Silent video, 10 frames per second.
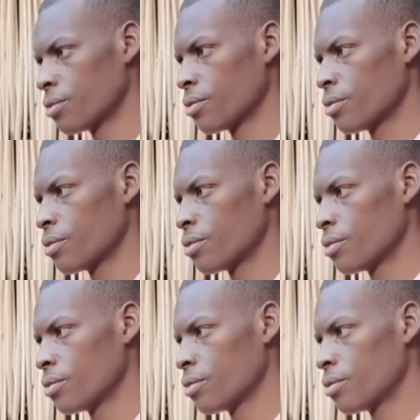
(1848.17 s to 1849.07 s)

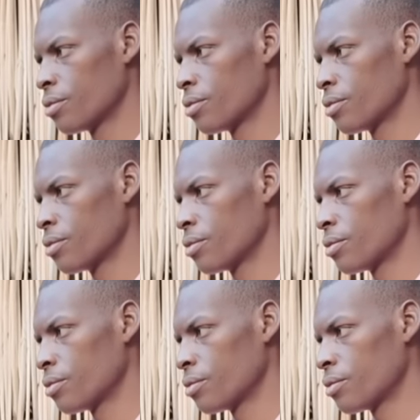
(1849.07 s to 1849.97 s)

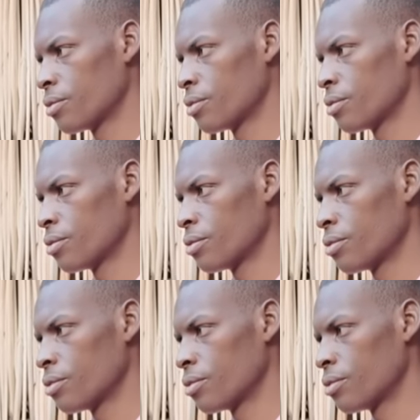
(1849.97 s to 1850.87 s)

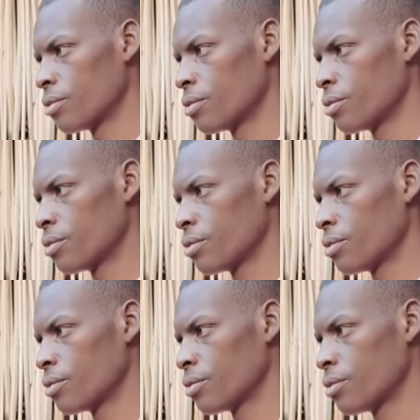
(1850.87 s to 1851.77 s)

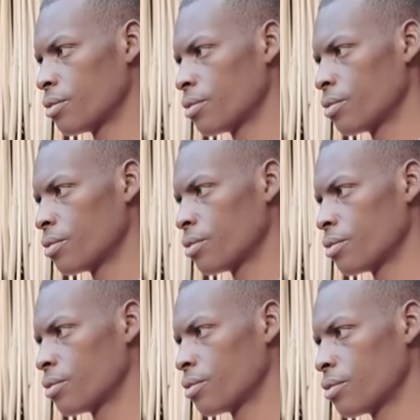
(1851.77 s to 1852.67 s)

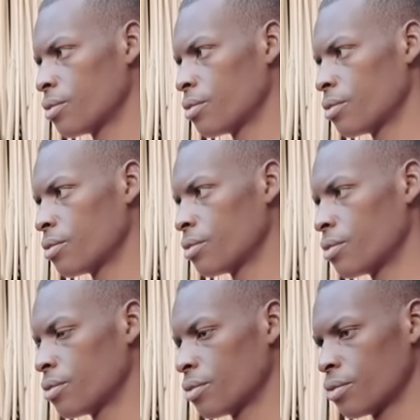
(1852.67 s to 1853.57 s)

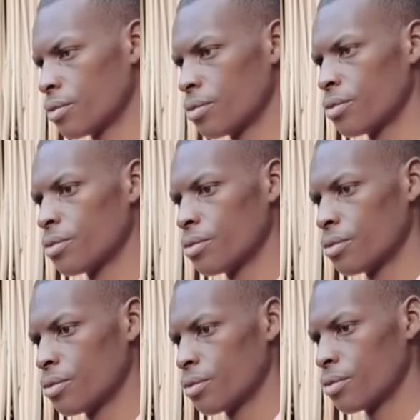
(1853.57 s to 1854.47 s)

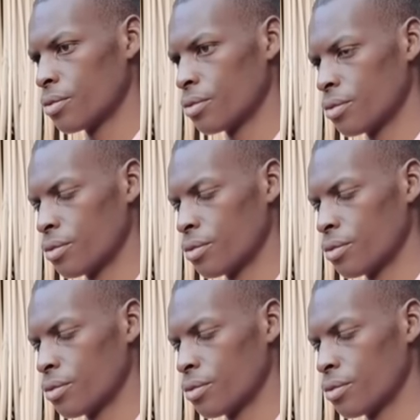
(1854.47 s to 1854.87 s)
The person shown says nothing.